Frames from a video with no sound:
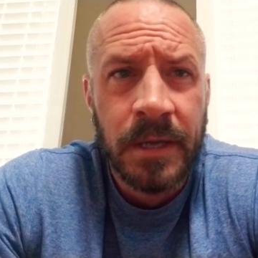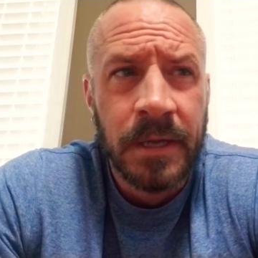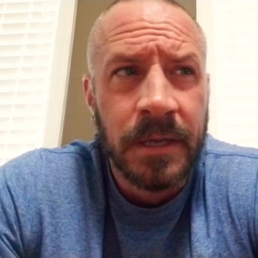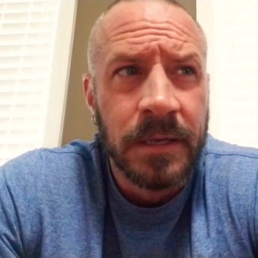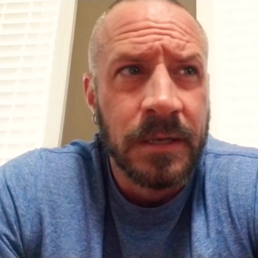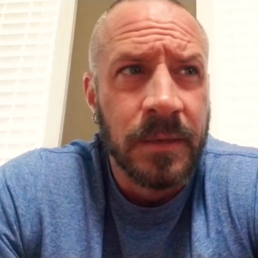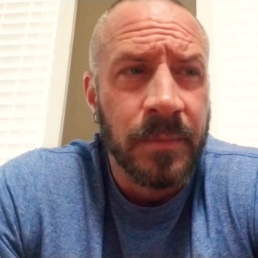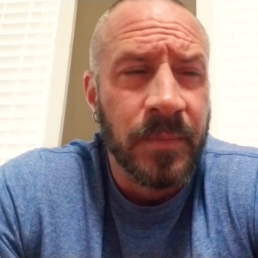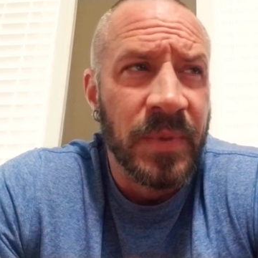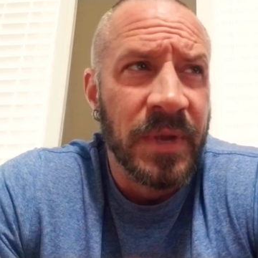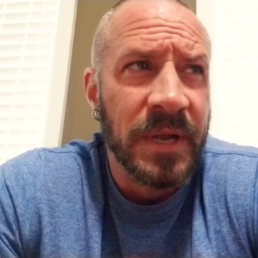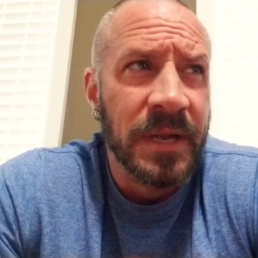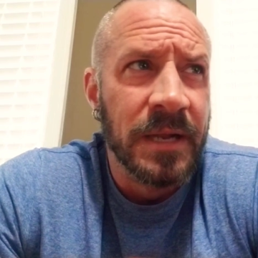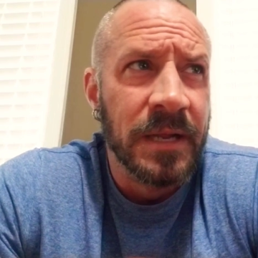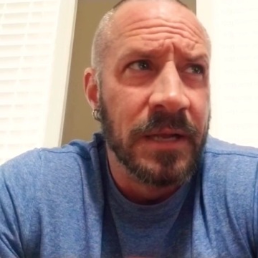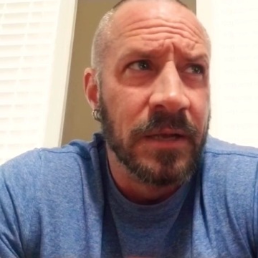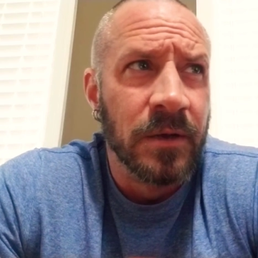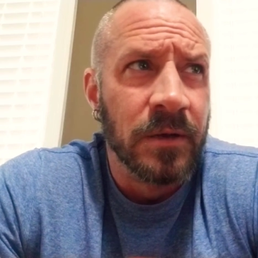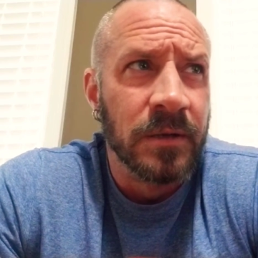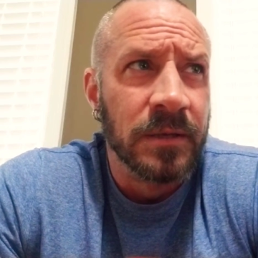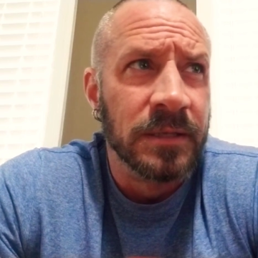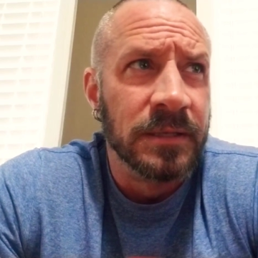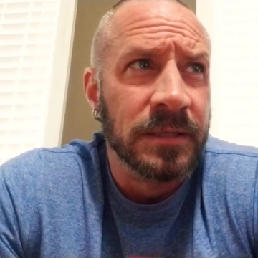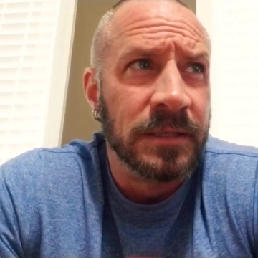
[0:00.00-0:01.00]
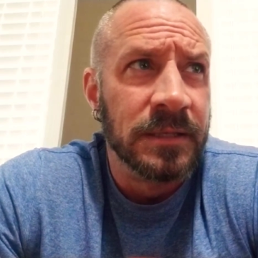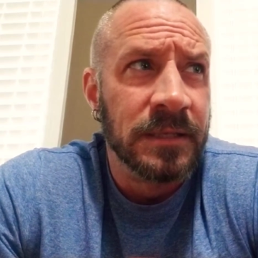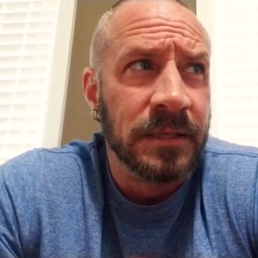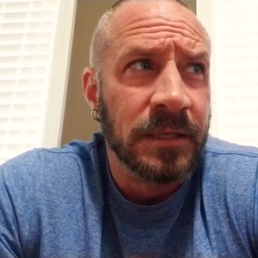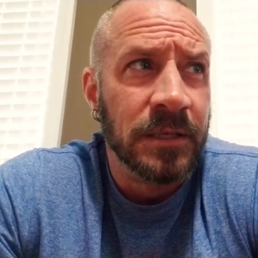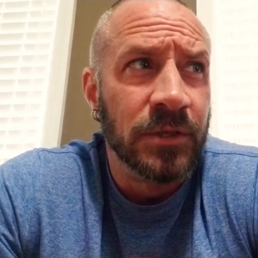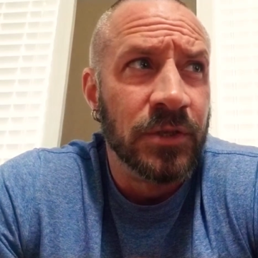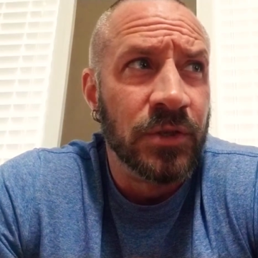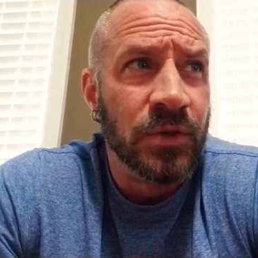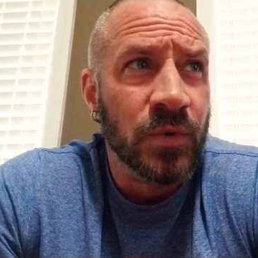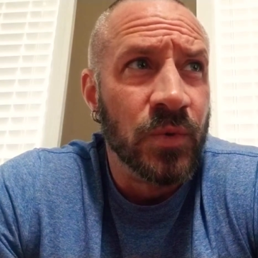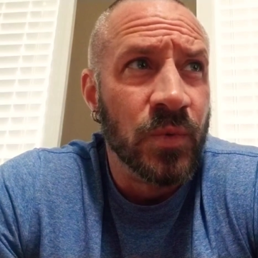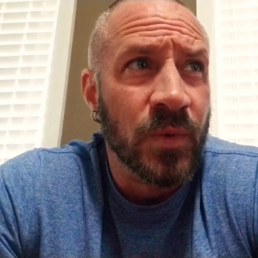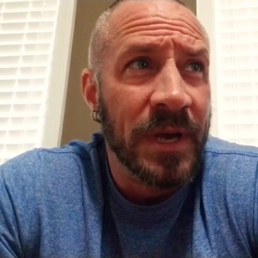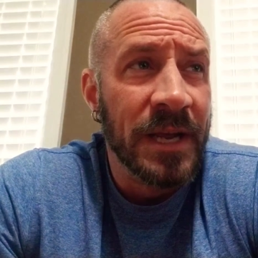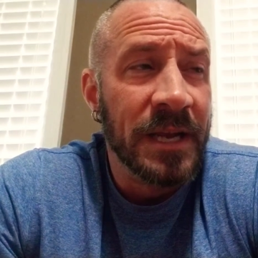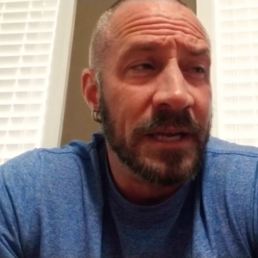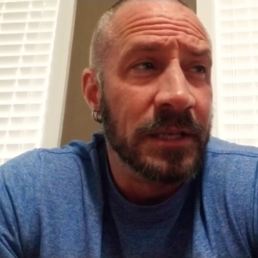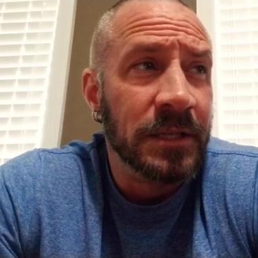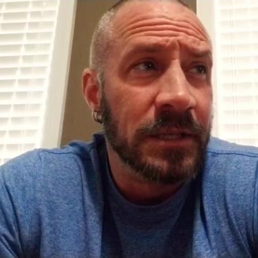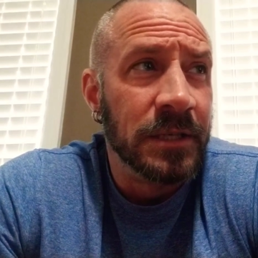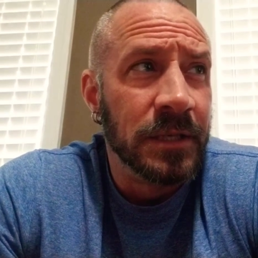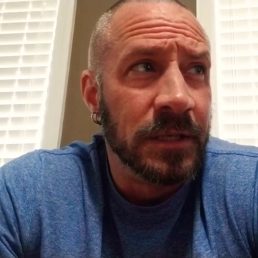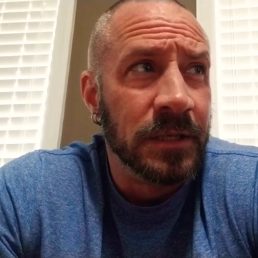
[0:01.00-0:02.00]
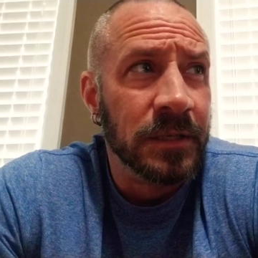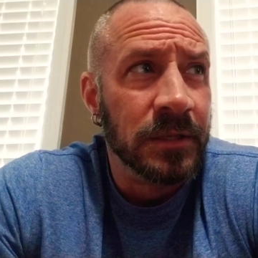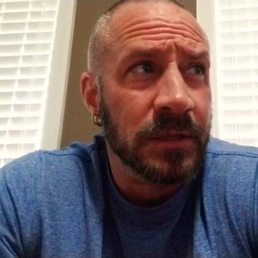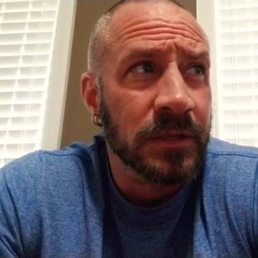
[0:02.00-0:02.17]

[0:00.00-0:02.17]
depending on the situation.